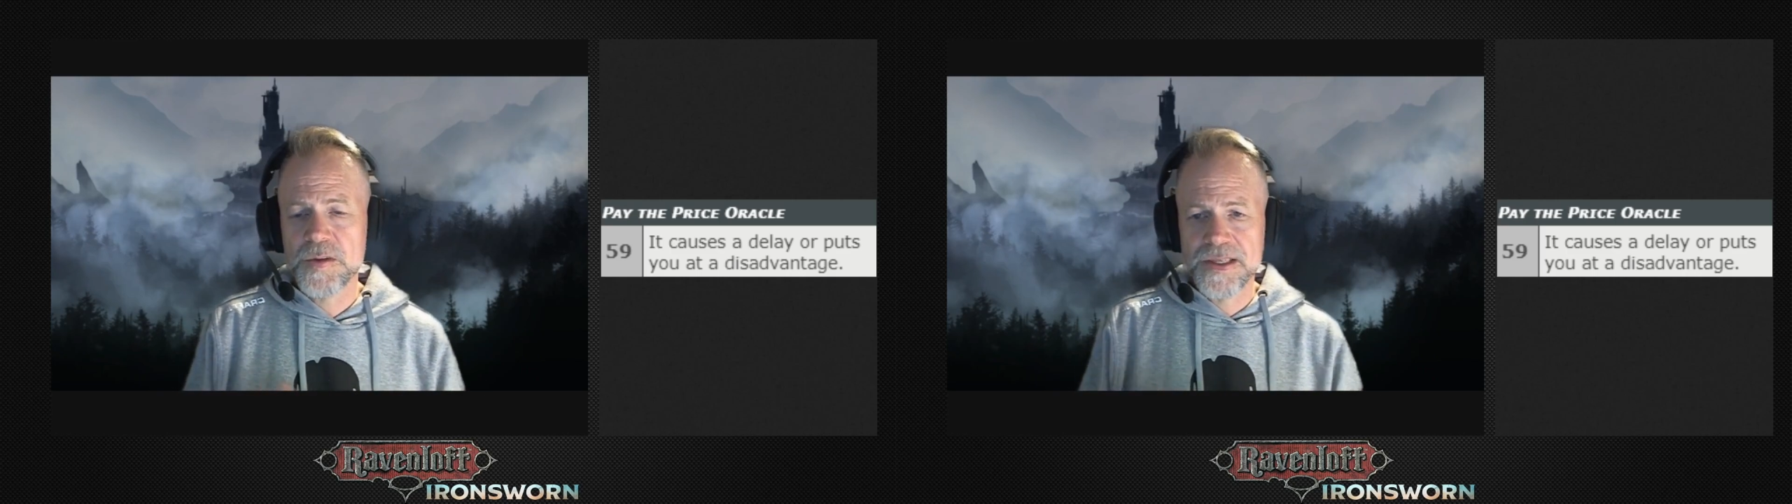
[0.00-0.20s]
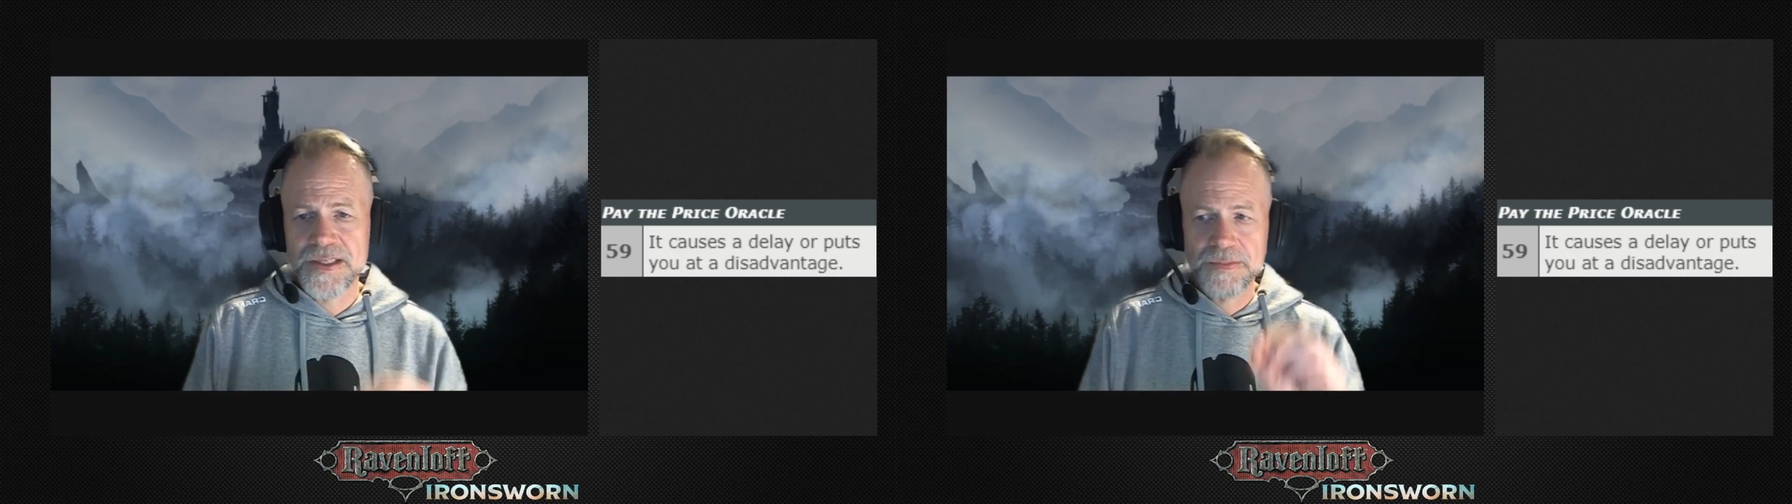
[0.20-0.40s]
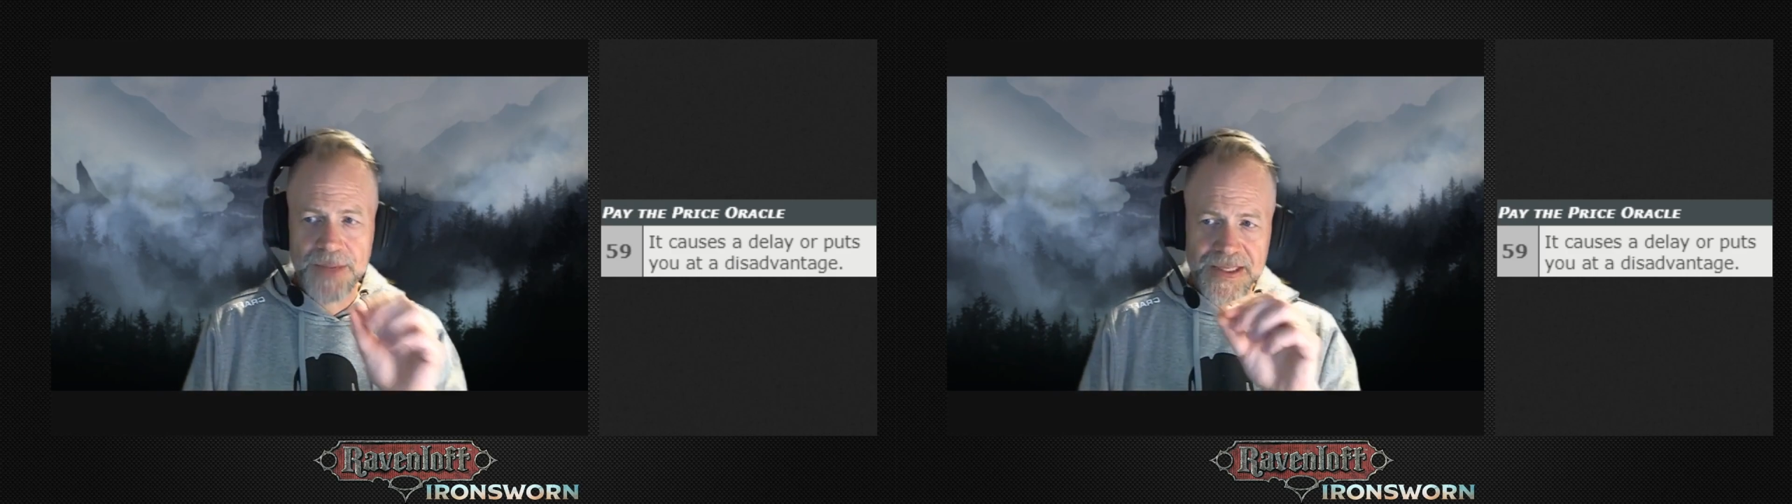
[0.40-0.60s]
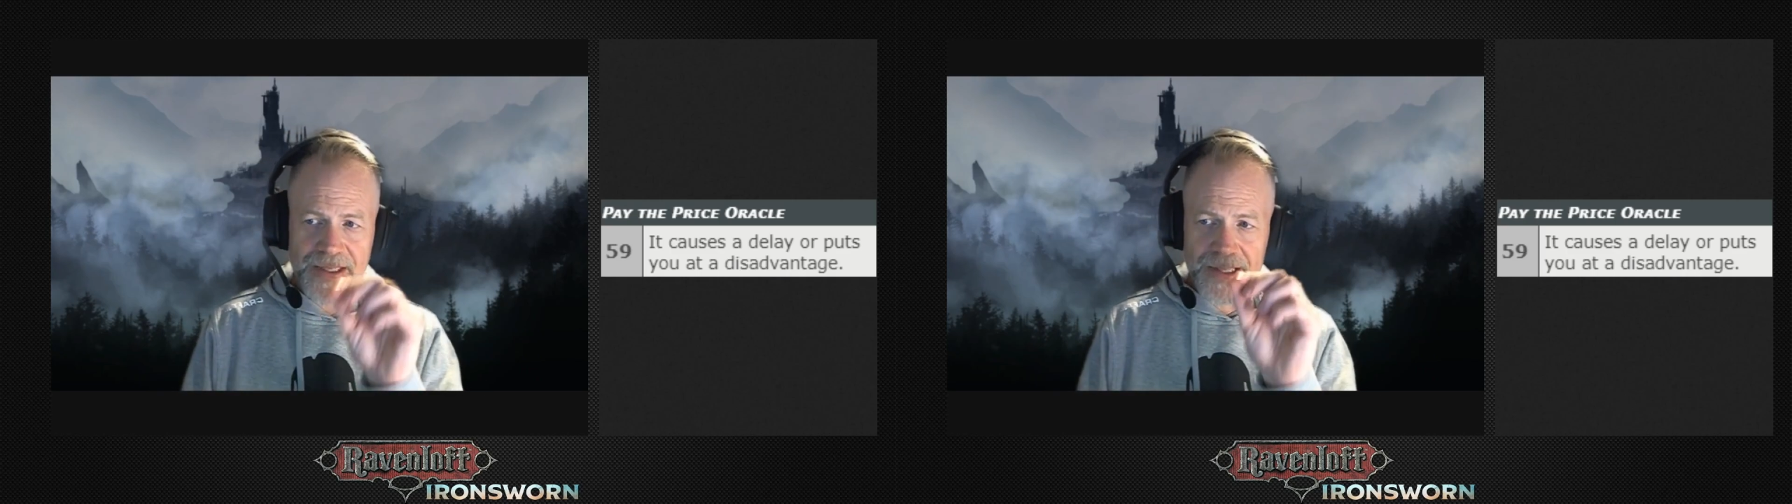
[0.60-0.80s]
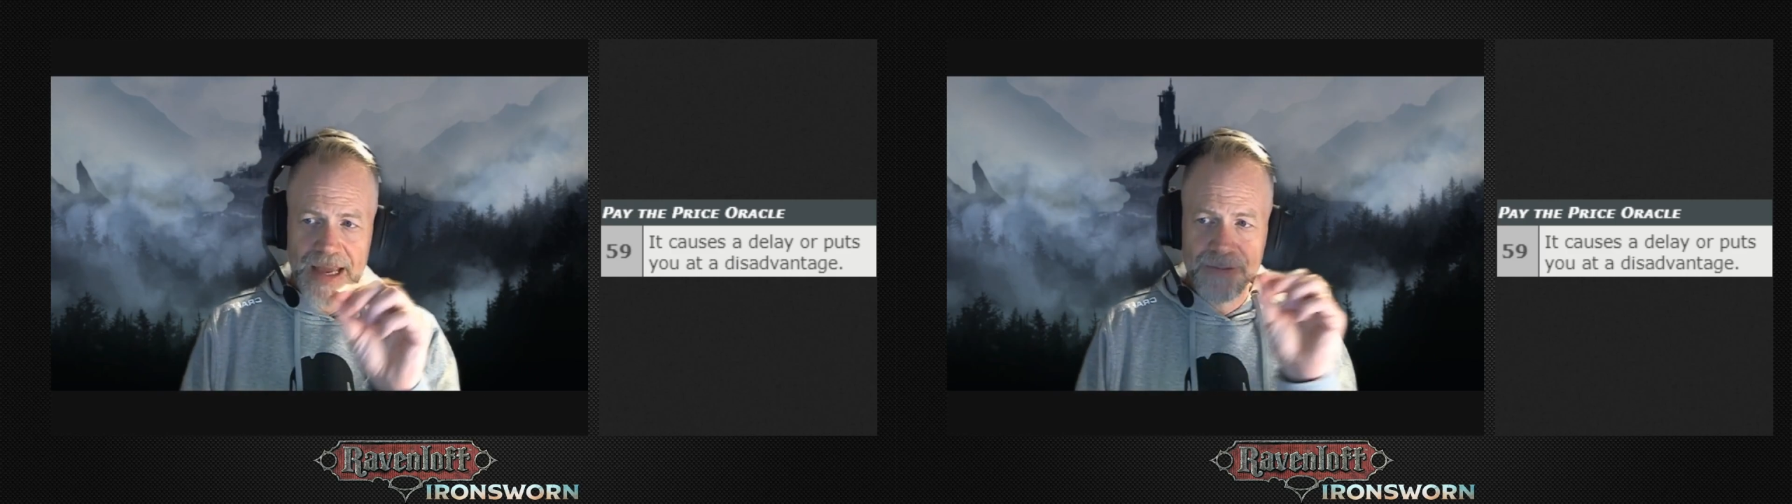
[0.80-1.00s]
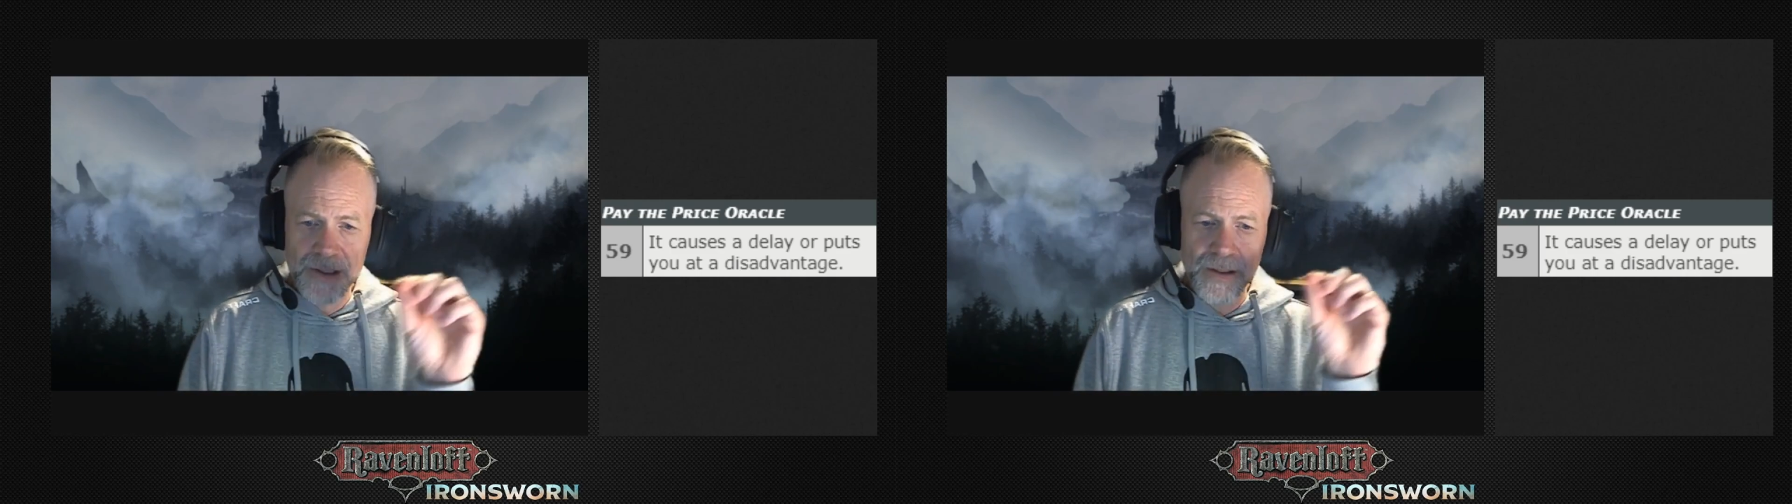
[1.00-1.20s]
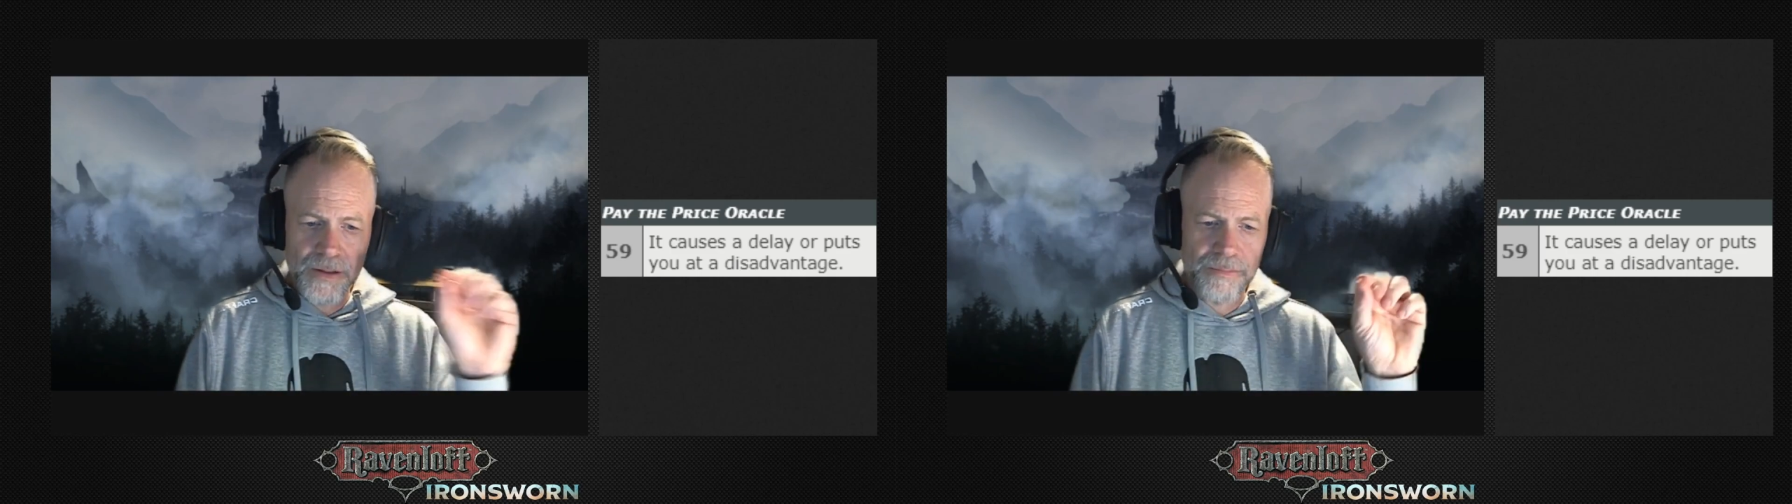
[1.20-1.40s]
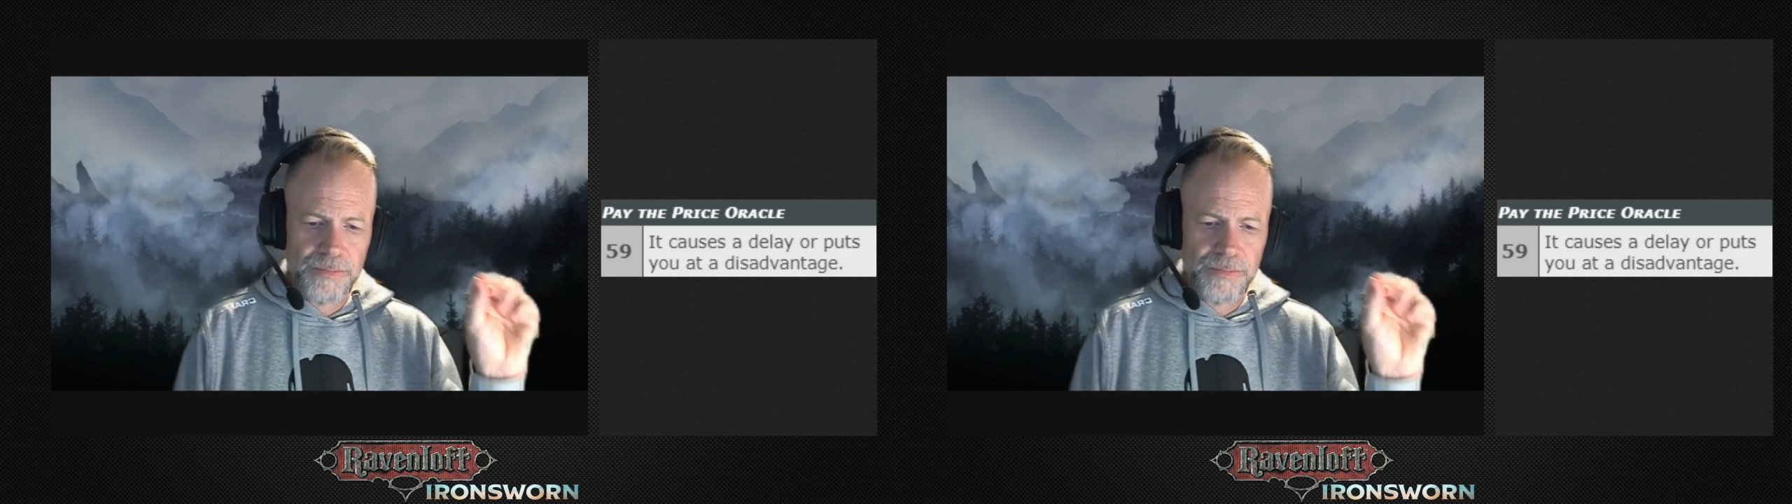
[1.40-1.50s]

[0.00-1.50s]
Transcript: threats basically have a little